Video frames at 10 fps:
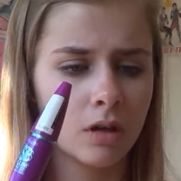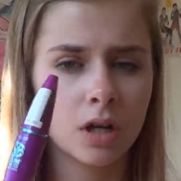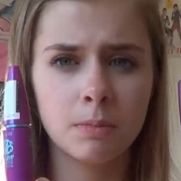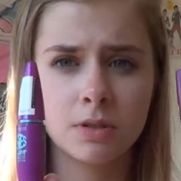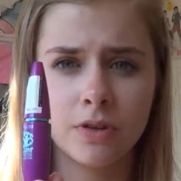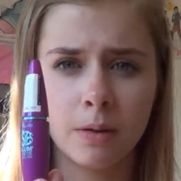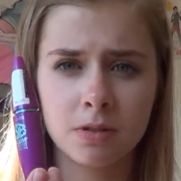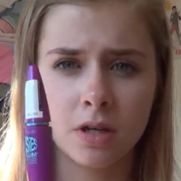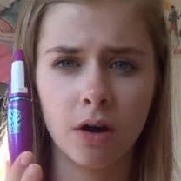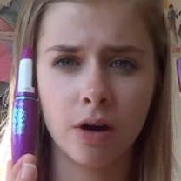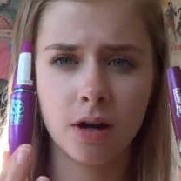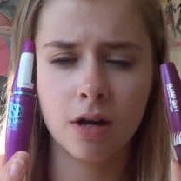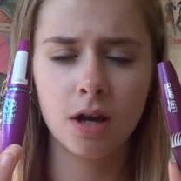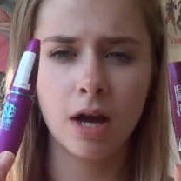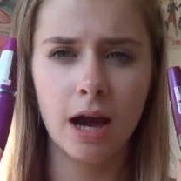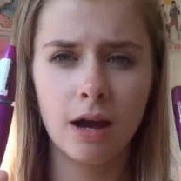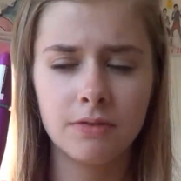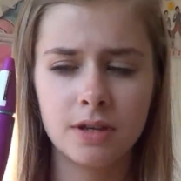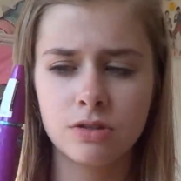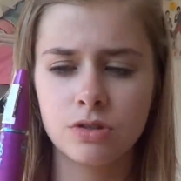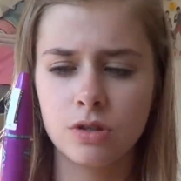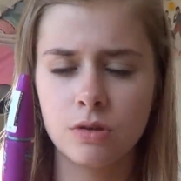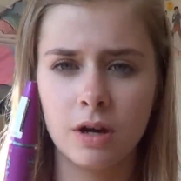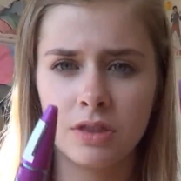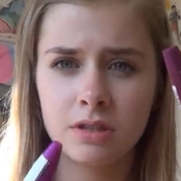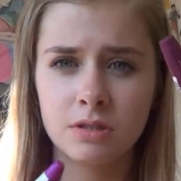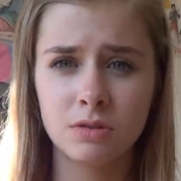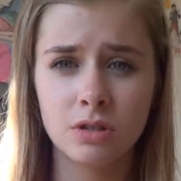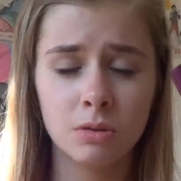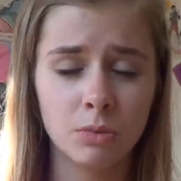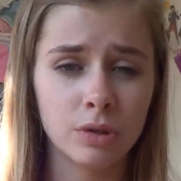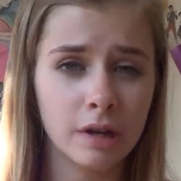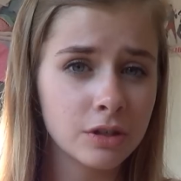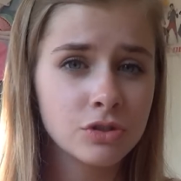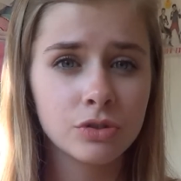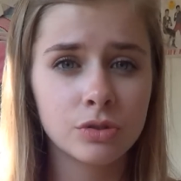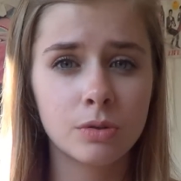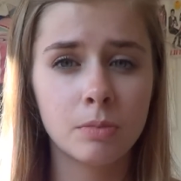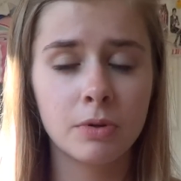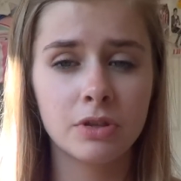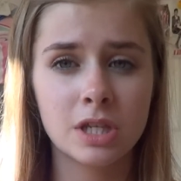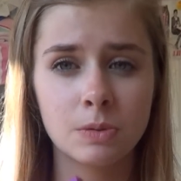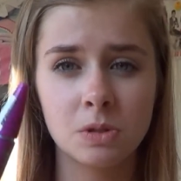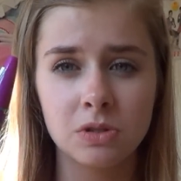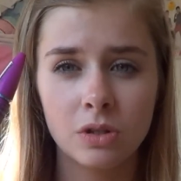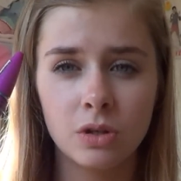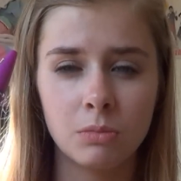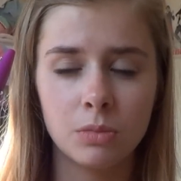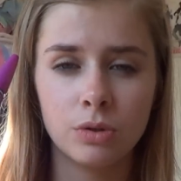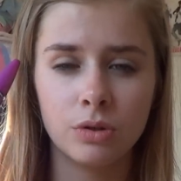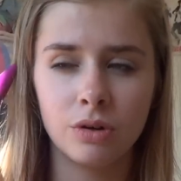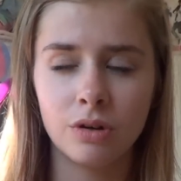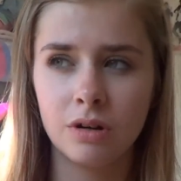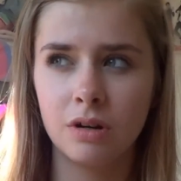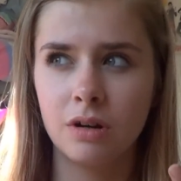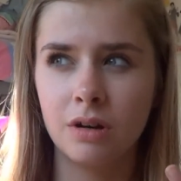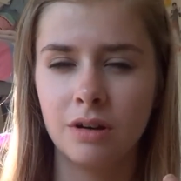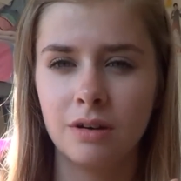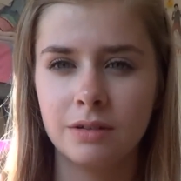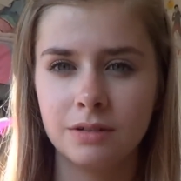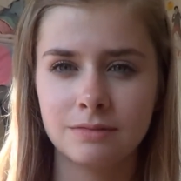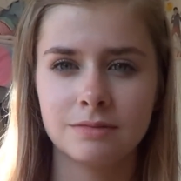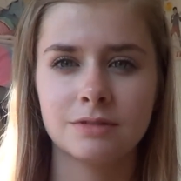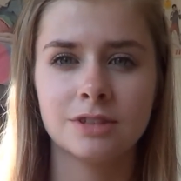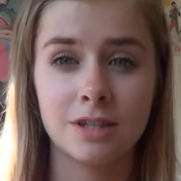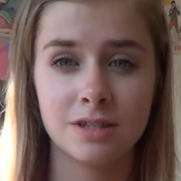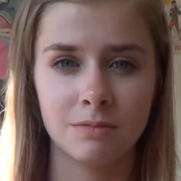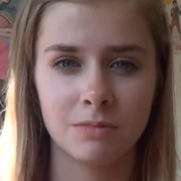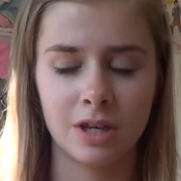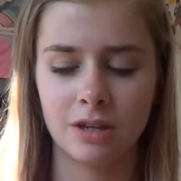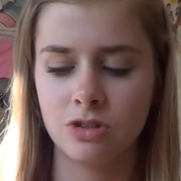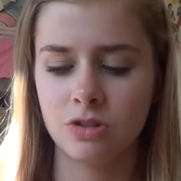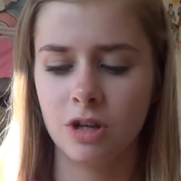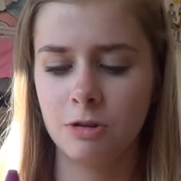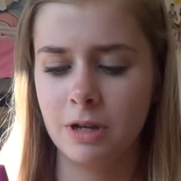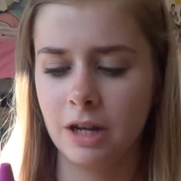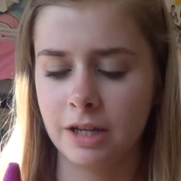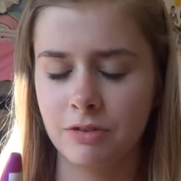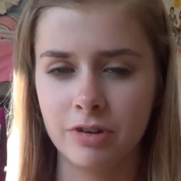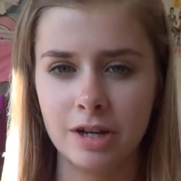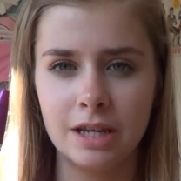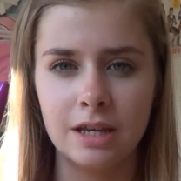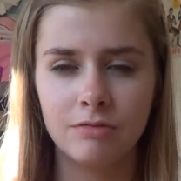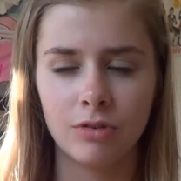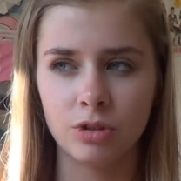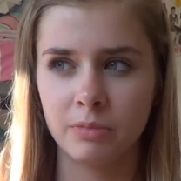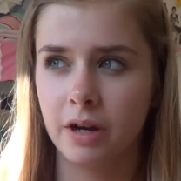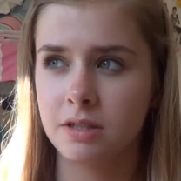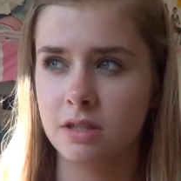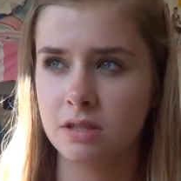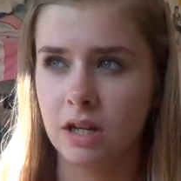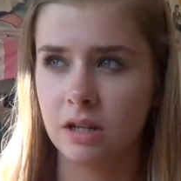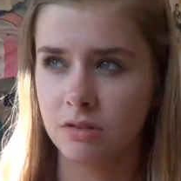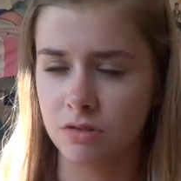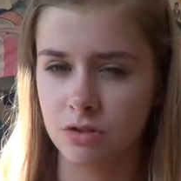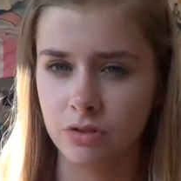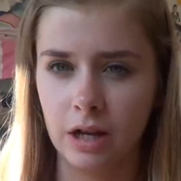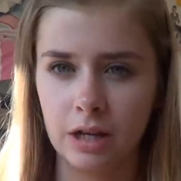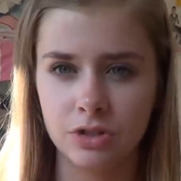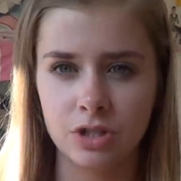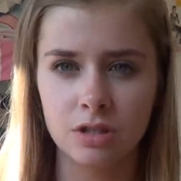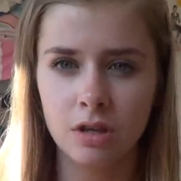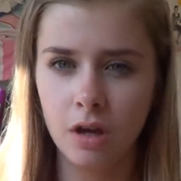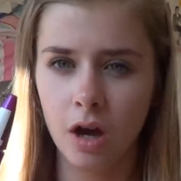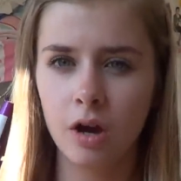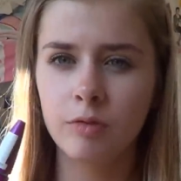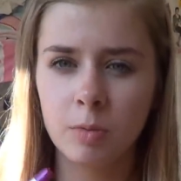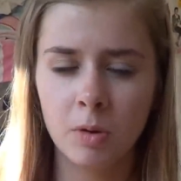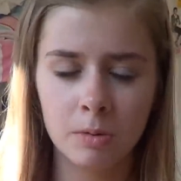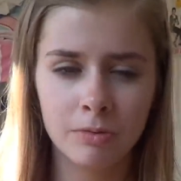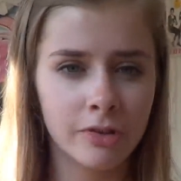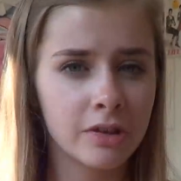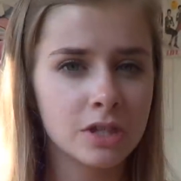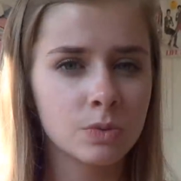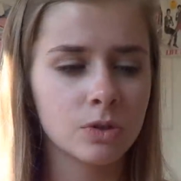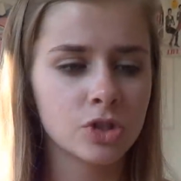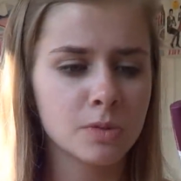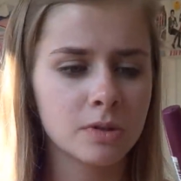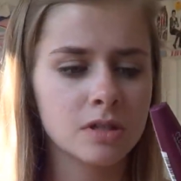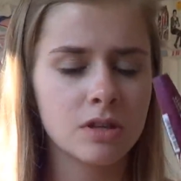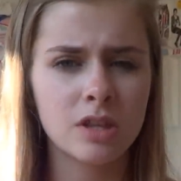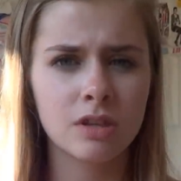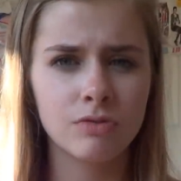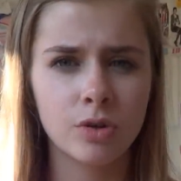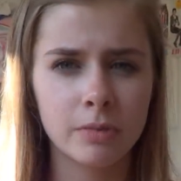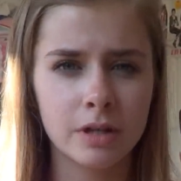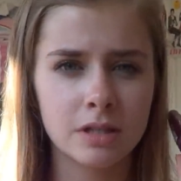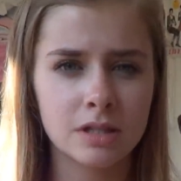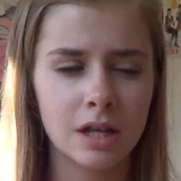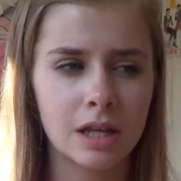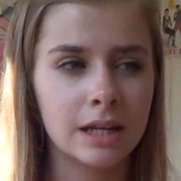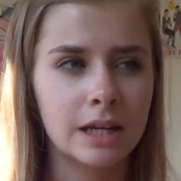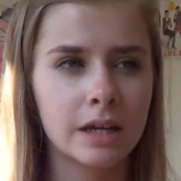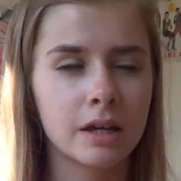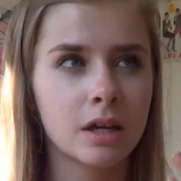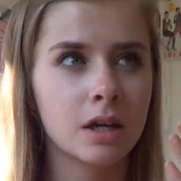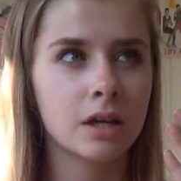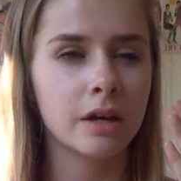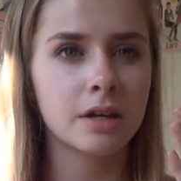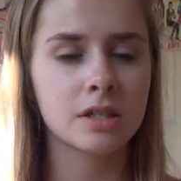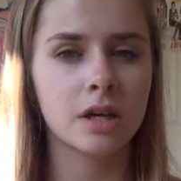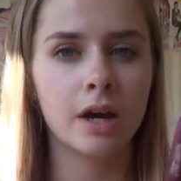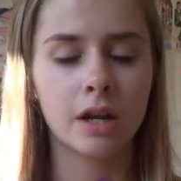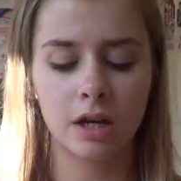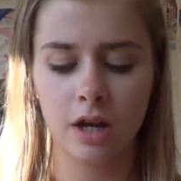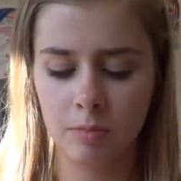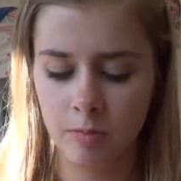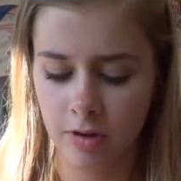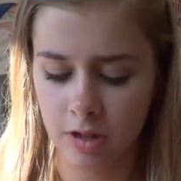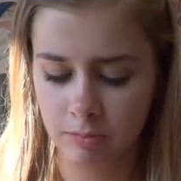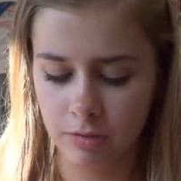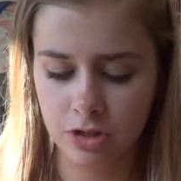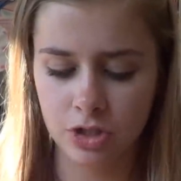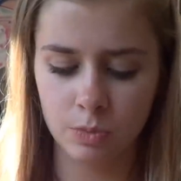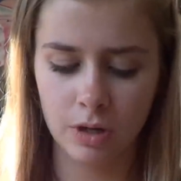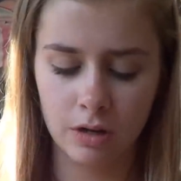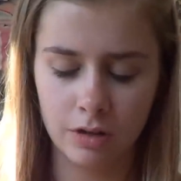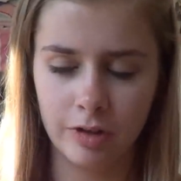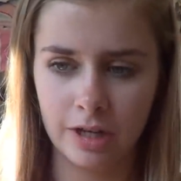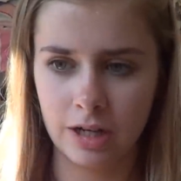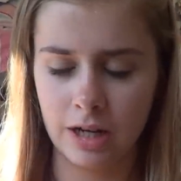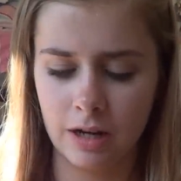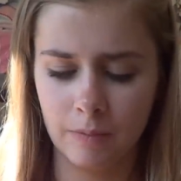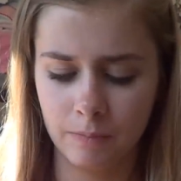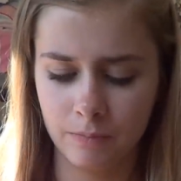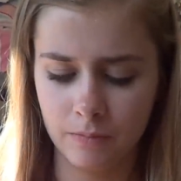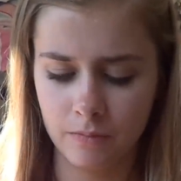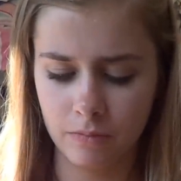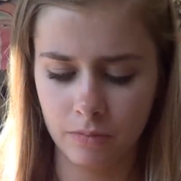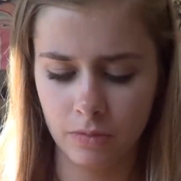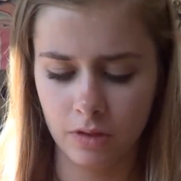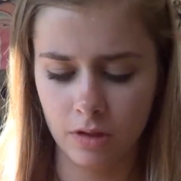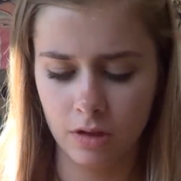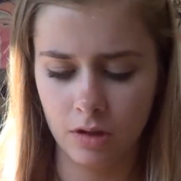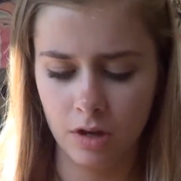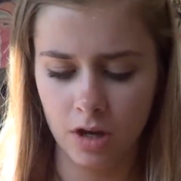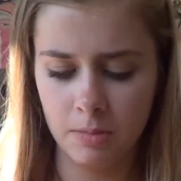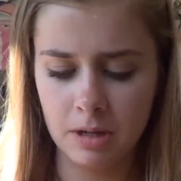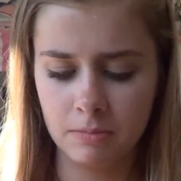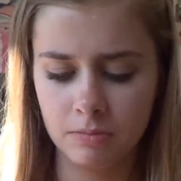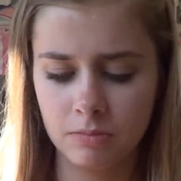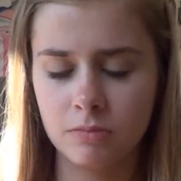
Clump Defy mascara. Out of these two, I think this one's a lot more natural, but this one's a lot more... does something, do you know what I mean? Like, it really volumizes and lengthens your eyelashes. Overall, I probably prefer this one just because I think the formula is slightly nicer, and I kind of prefer the brush as well, if I get it out. I mean,